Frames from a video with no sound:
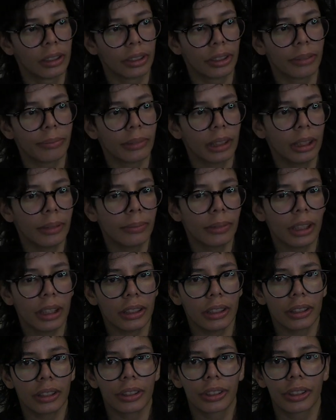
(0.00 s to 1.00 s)
sometimes
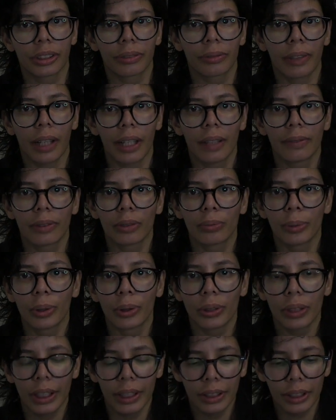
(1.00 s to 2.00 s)
that's the survival
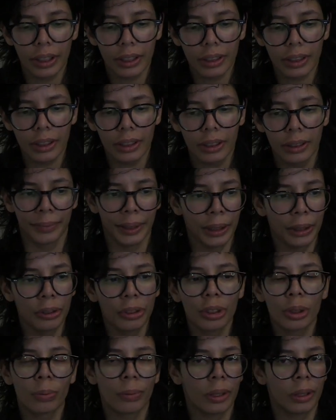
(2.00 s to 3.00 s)
mode in us. Like, you
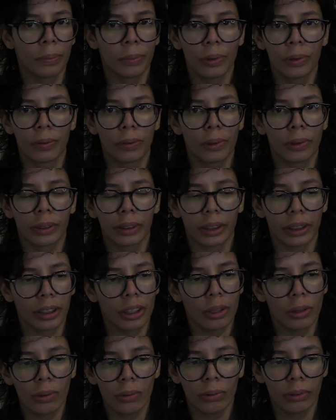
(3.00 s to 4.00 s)
just want to move forward. Like,
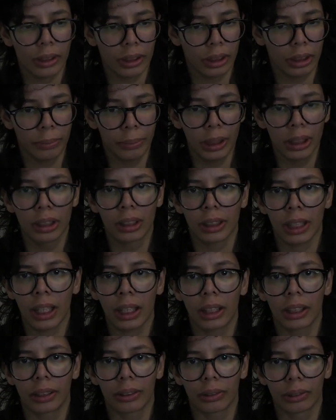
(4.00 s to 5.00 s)
no one wants to be
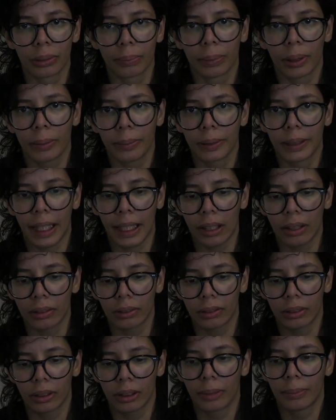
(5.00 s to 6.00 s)
sad or bummed
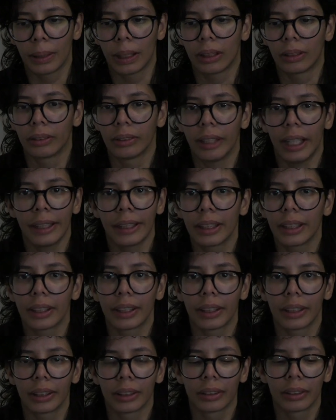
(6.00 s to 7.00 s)
out about
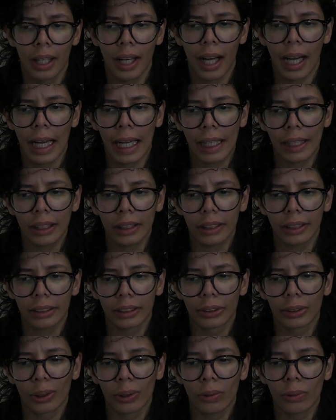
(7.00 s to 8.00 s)
anything. I
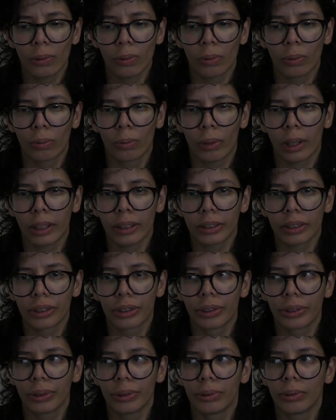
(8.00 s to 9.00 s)
don't want
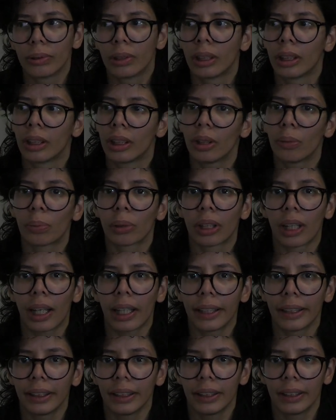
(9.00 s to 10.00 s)
to
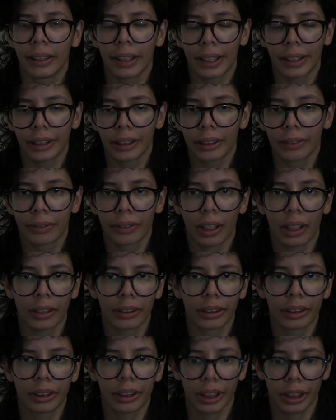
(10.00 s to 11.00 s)
apply a negative
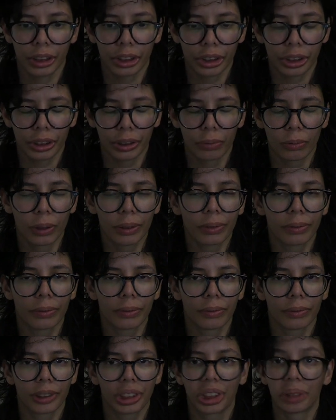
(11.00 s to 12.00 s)
connotation with
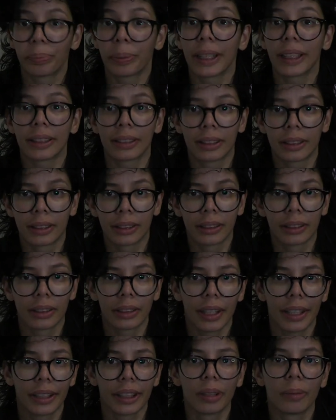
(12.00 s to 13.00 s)
space
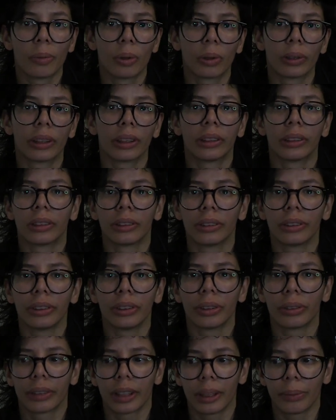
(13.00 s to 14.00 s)
anymore. You
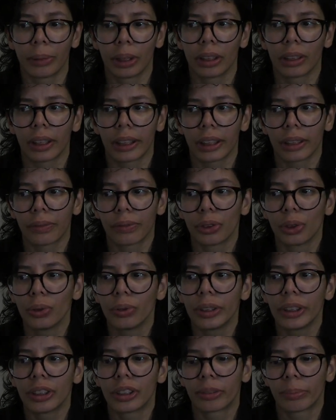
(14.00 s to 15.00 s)
know what I mean? Like, if you
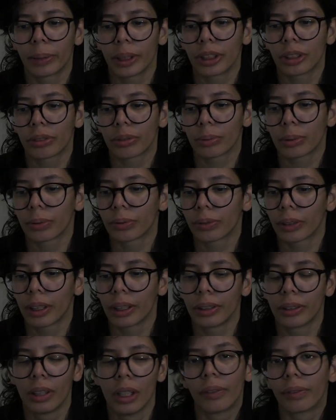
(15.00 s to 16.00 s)
need space from a
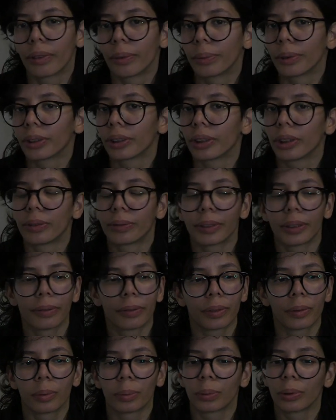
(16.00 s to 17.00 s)
friend, from your
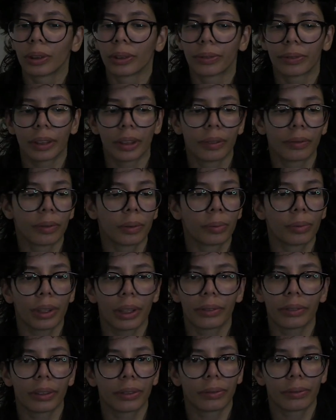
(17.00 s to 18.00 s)
girlfriend, from your boyfriend, from
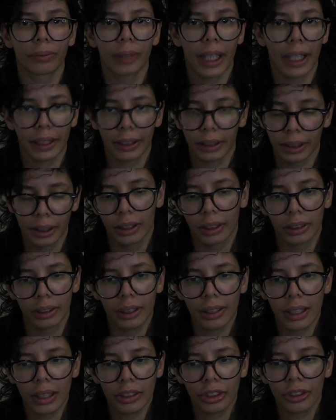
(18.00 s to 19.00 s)
whatever the heck,
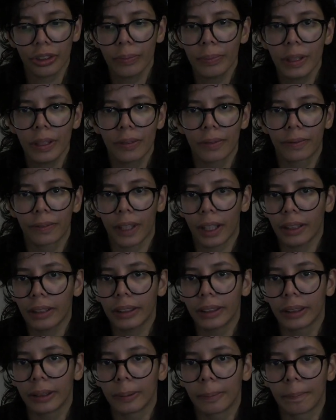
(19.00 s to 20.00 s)
then that should be
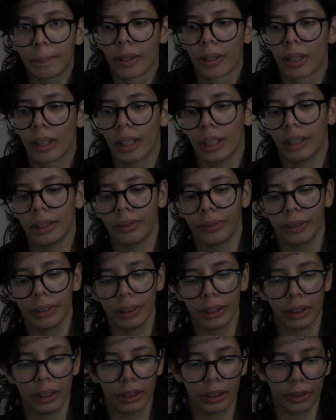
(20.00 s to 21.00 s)
fine. I feel
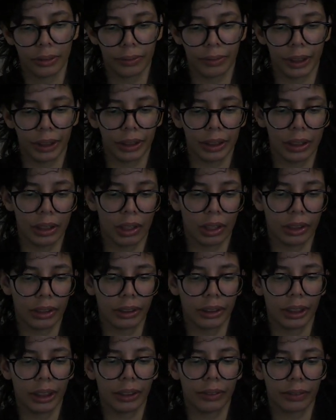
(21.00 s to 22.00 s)
like that's a very
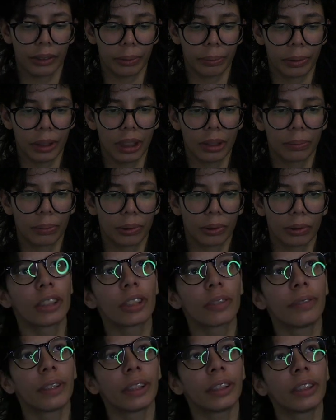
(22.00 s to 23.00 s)
hard thing for people. It's
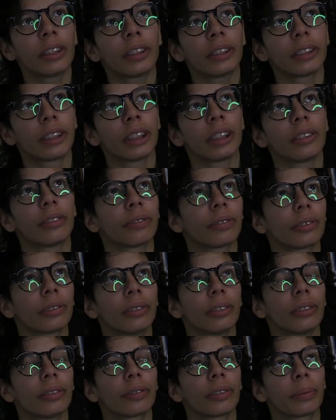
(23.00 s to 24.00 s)
a very hard thing
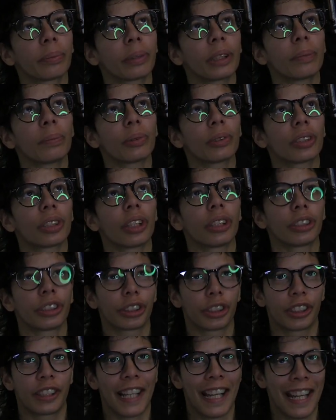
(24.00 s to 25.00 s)
for people to
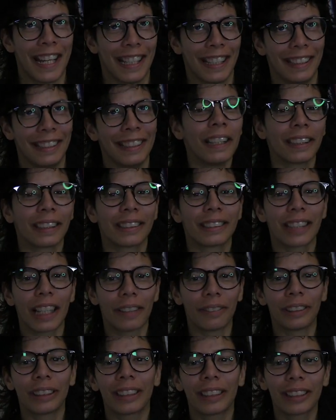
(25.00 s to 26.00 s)
understand because
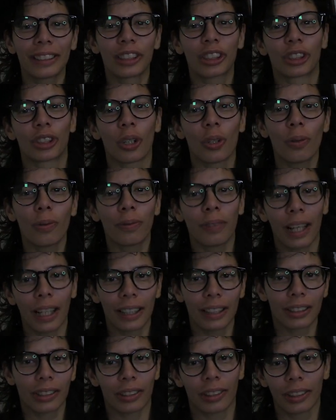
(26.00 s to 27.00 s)
everything is so
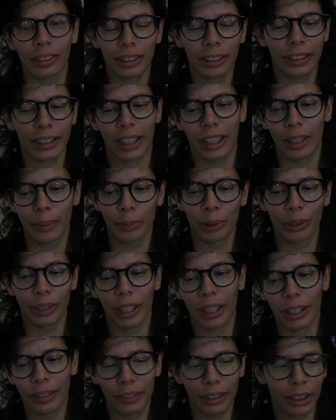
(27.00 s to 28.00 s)
fast all the time. You
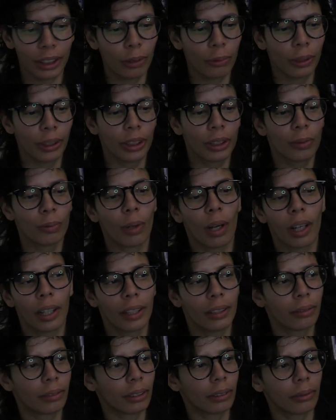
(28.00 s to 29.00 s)
get everything when you
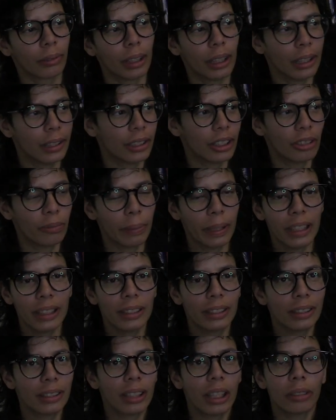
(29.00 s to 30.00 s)
want, and
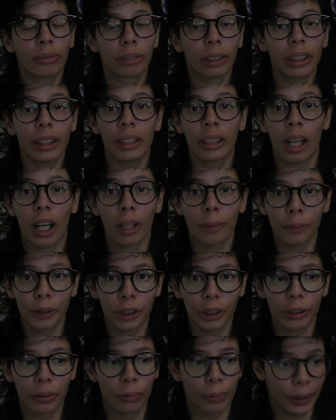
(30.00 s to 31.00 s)
space is not really an
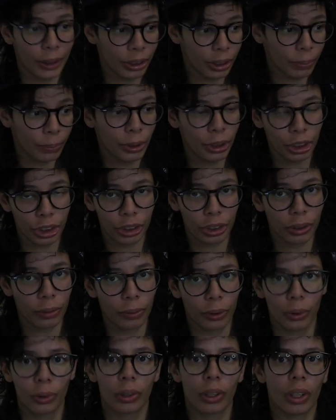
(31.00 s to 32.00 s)
option when someone's just a
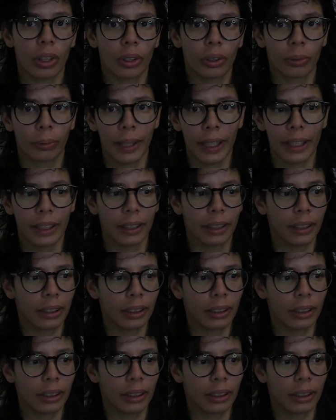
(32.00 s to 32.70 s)
phone call away. Like,